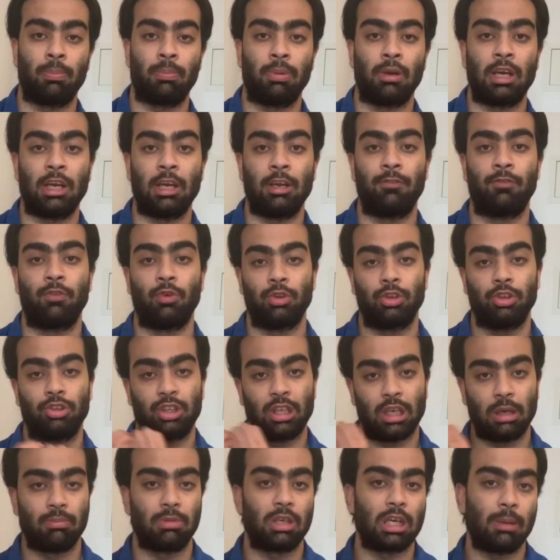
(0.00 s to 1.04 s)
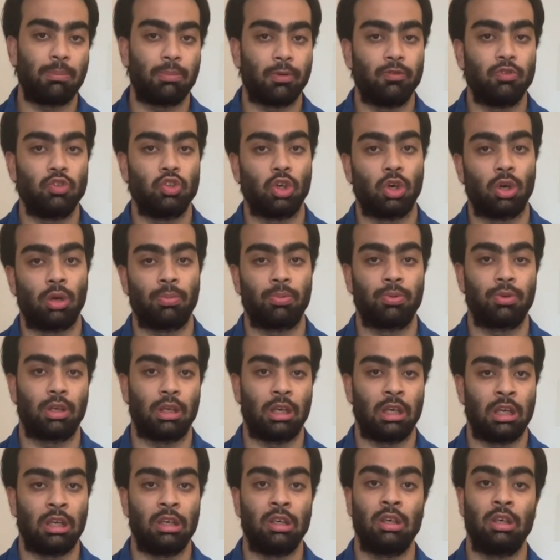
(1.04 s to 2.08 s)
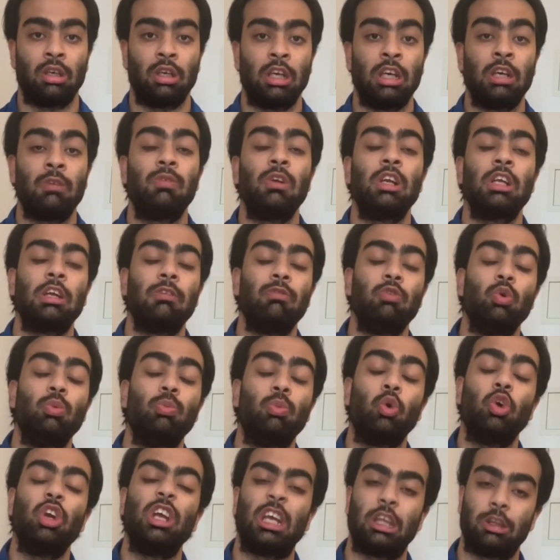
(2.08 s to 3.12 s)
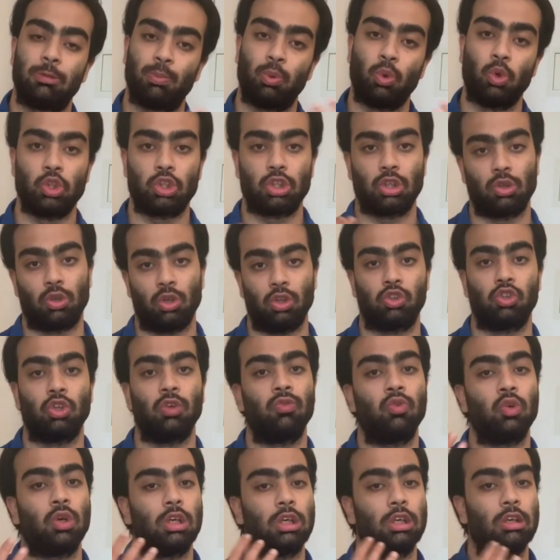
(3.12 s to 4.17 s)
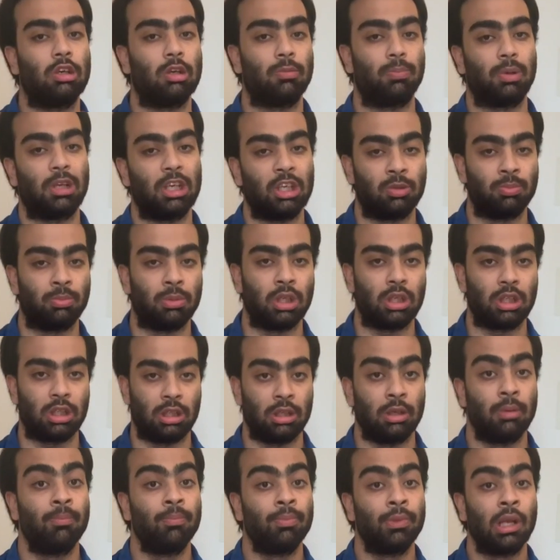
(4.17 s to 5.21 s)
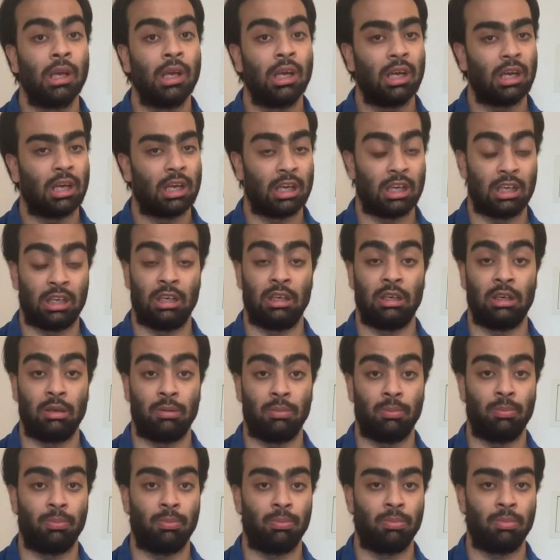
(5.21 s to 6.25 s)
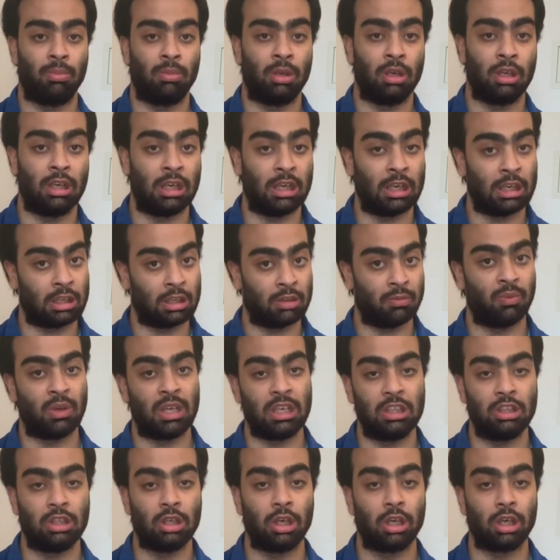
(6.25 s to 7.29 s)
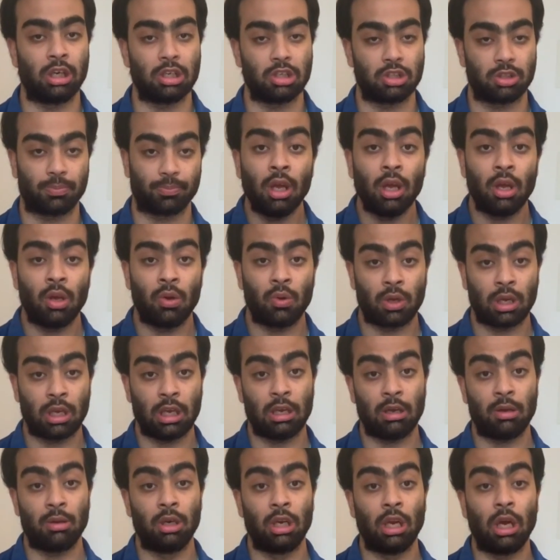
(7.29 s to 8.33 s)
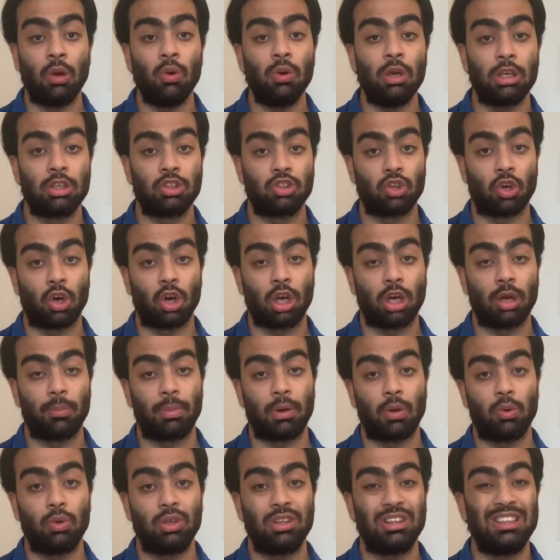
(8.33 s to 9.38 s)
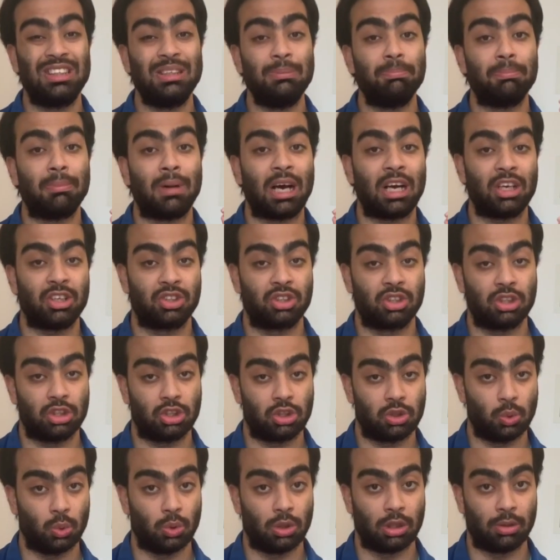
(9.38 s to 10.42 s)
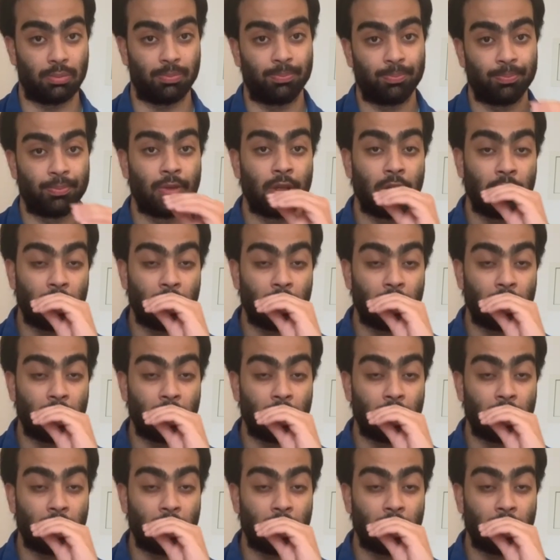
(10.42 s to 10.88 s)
apply for the same type of jobs and it will give you more exposure also if you have done a placement year and at a very young age. Okay, now let's talk about the master student.